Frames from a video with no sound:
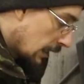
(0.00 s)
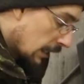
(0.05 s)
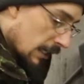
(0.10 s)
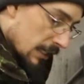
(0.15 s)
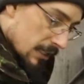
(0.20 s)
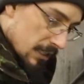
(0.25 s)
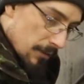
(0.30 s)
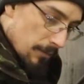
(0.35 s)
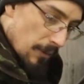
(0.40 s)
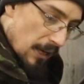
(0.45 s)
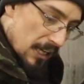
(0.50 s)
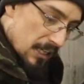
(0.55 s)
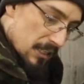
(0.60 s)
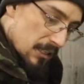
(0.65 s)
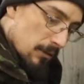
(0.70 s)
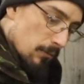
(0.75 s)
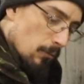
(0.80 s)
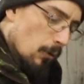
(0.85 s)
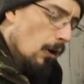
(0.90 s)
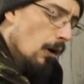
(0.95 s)
it's
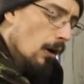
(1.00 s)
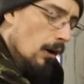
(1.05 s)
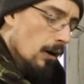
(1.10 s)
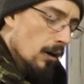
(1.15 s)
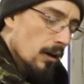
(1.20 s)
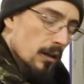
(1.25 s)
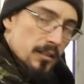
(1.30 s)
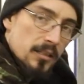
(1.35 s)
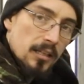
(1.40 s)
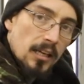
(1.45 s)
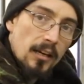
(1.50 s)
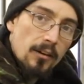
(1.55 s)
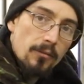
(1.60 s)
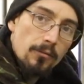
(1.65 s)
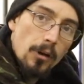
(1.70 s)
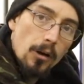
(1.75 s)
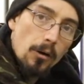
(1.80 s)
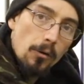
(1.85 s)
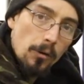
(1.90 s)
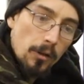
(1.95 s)
amazing what a set
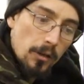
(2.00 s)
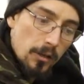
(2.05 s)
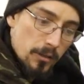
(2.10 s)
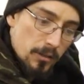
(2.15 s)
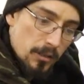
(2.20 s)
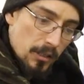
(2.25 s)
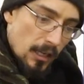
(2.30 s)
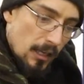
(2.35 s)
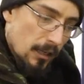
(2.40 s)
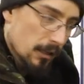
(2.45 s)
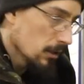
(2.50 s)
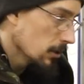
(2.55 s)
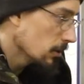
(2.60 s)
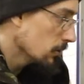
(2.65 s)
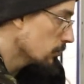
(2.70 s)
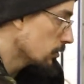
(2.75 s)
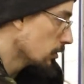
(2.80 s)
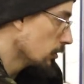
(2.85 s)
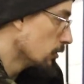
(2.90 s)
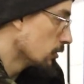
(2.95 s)
of rollers and a
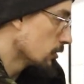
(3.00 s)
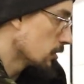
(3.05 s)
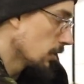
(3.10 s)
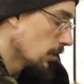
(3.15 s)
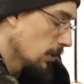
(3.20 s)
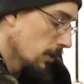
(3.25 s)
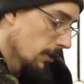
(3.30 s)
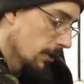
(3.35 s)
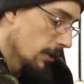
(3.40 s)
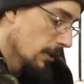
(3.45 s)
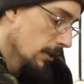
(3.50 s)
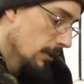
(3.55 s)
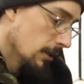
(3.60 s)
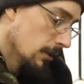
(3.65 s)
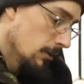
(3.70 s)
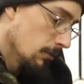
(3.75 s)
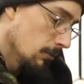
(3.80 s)
new torch liner